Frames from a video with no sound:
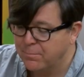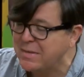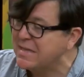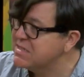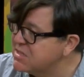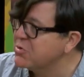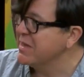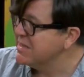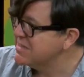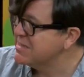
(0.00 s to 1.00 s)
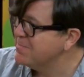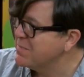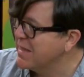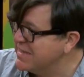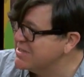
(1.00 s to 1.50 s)
Bees Treats
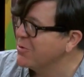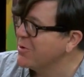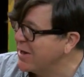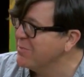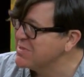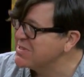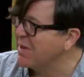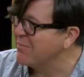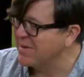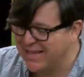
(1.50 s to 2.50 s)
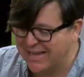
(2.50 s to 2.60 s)
is your edibles company,